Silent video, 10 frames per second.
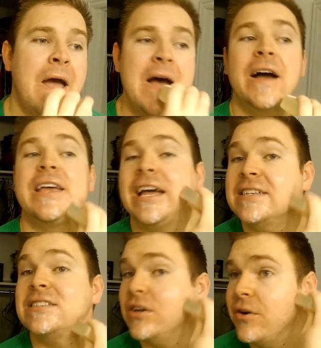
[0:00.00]

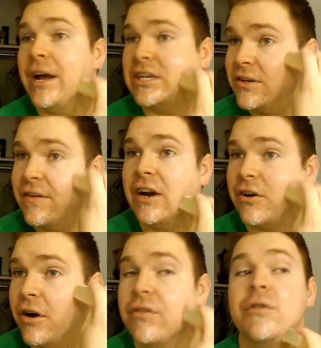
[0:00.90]
against the direction of hair
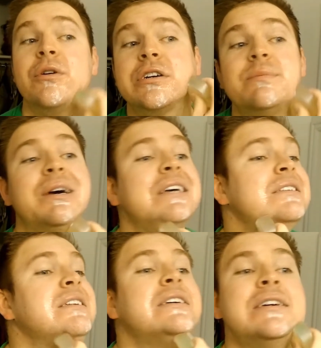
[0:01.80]
growth, it works
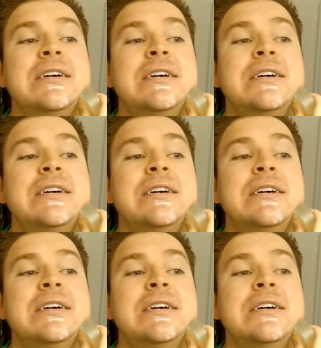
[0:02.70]
best.